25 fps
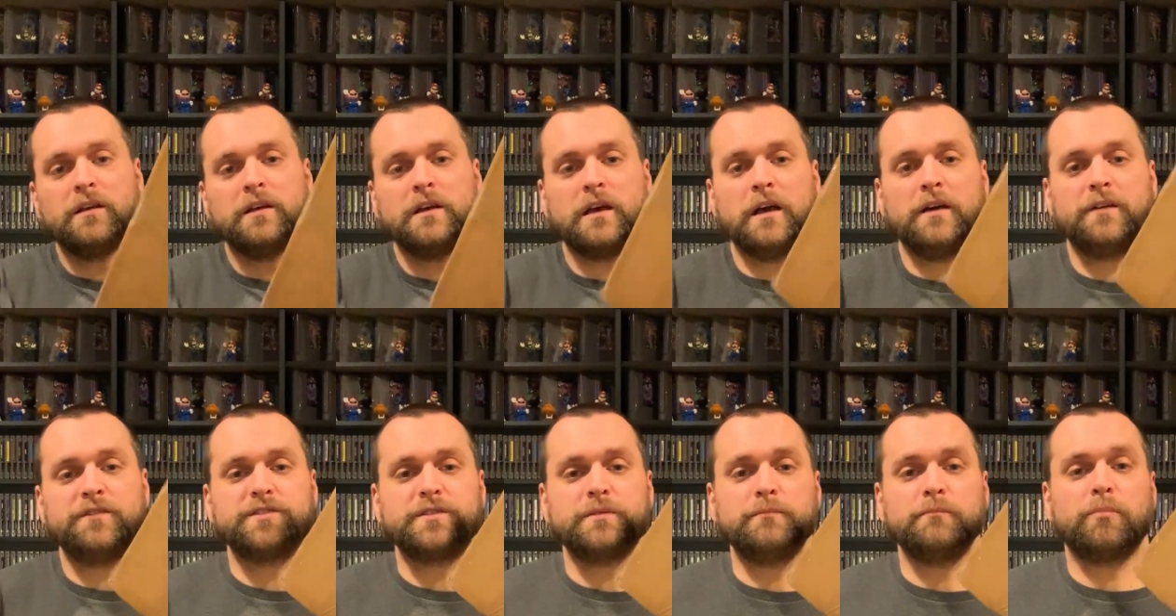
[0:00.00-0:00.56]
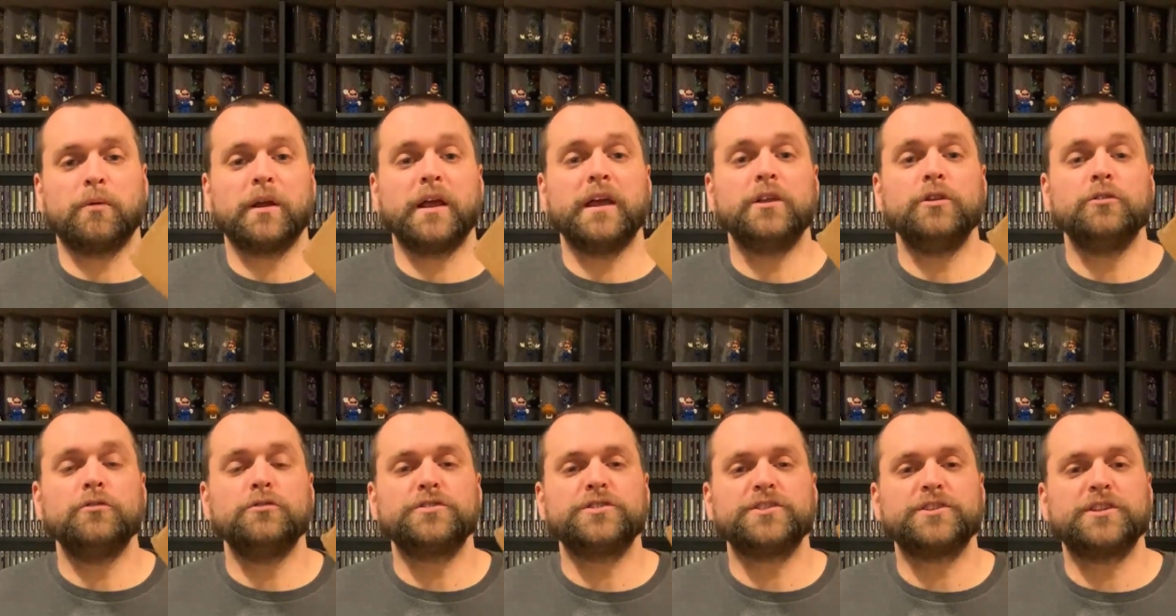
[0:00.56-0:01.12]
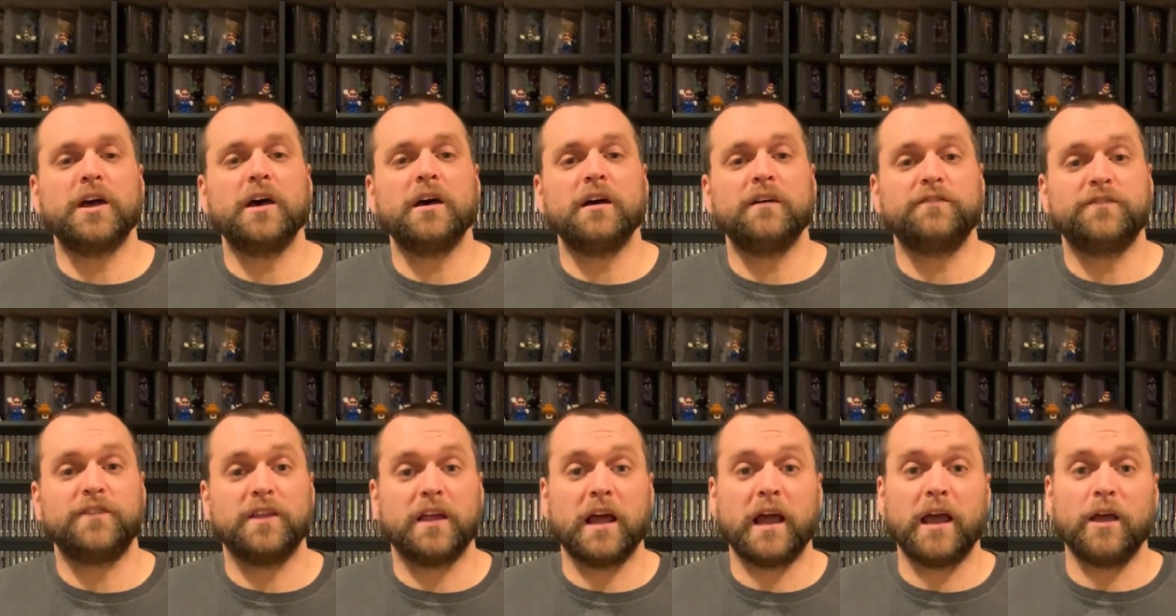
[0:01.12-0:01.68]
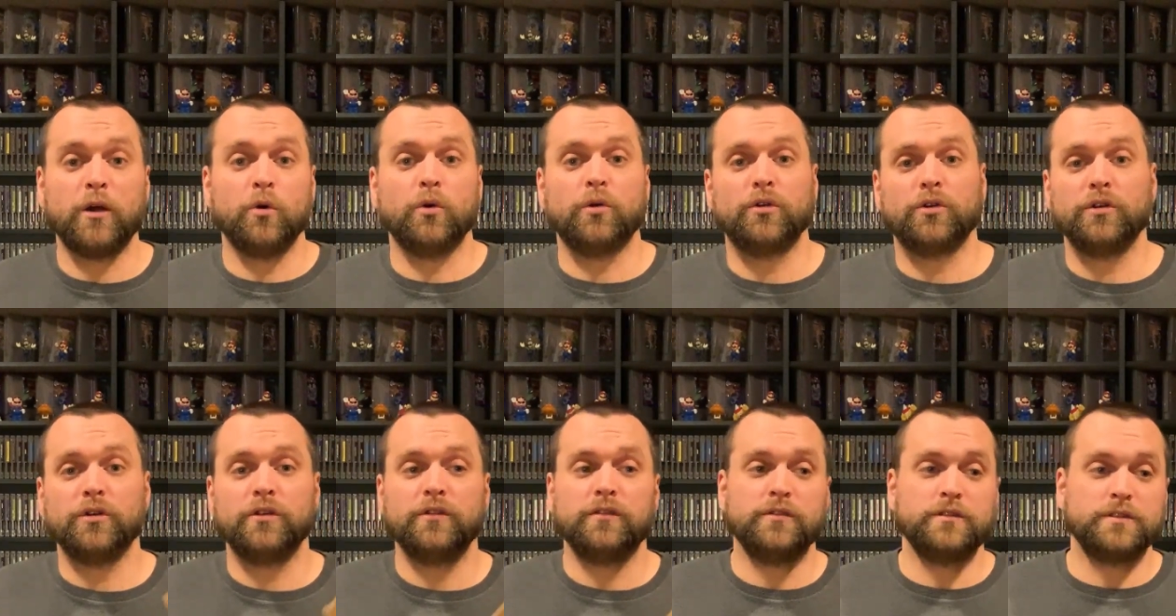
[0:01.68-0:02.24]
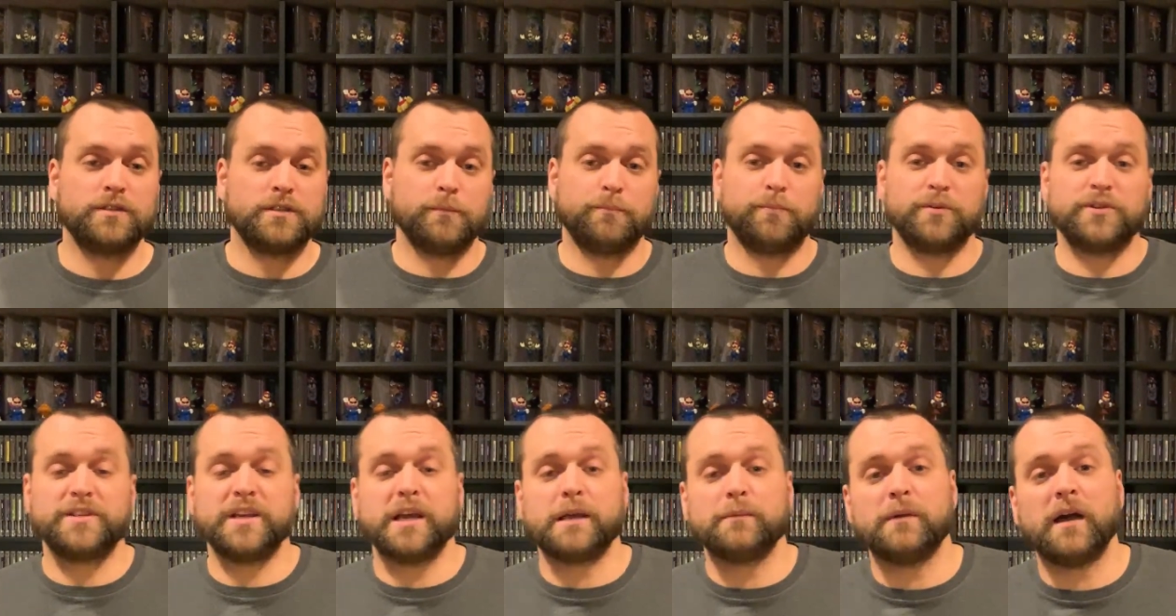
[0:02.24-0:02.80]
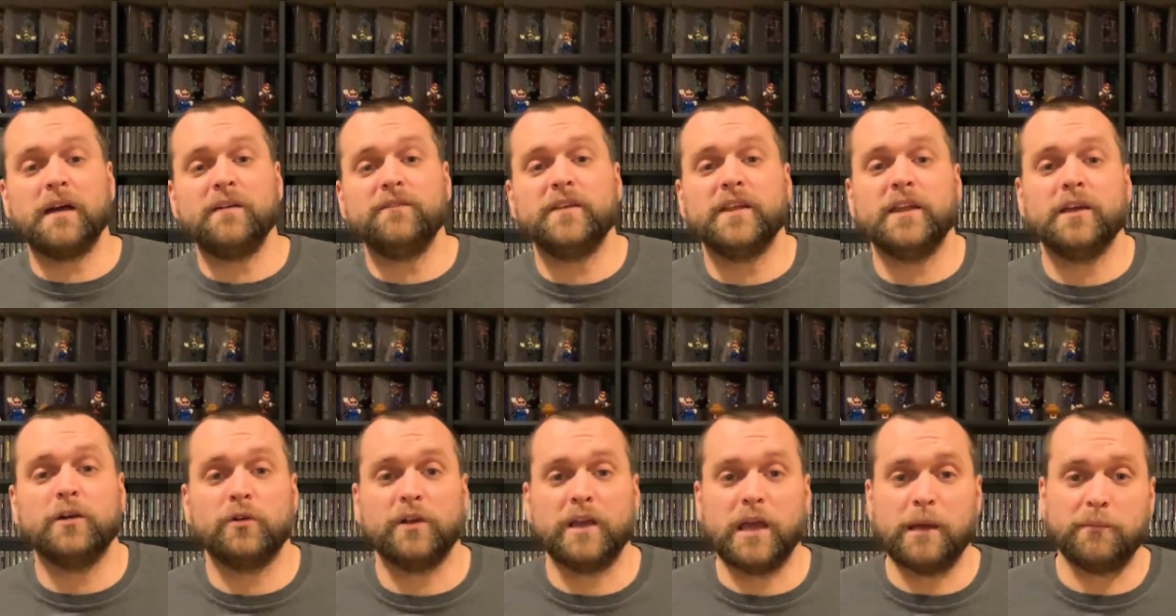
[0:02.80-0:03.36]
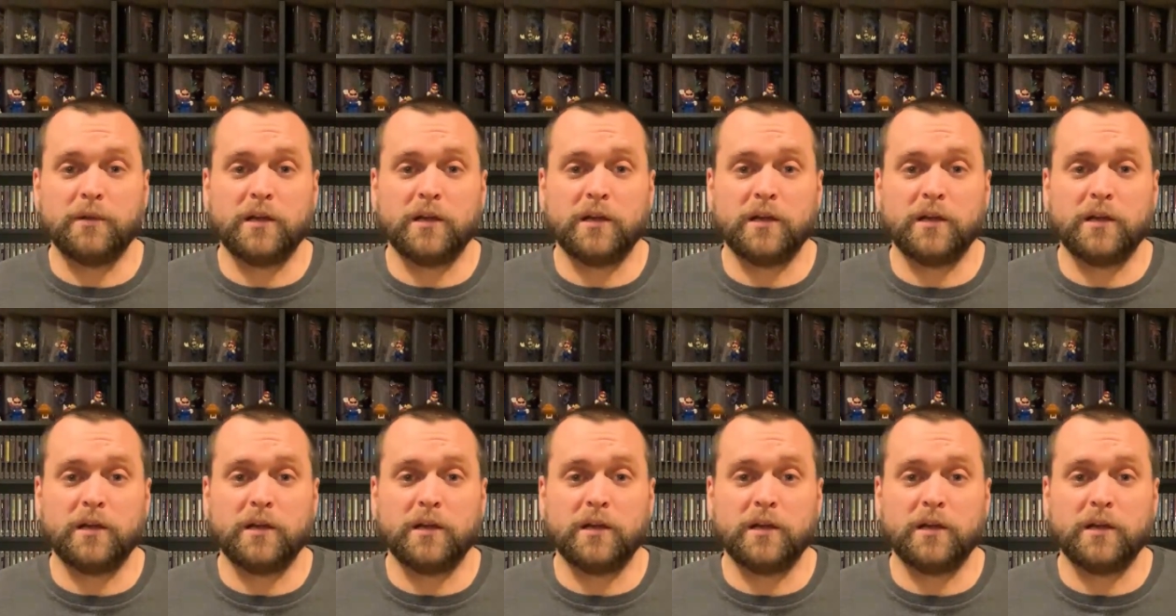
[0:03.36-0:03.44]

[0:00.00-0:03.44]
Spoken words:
of some brand new stuff that I ordered to protect my video game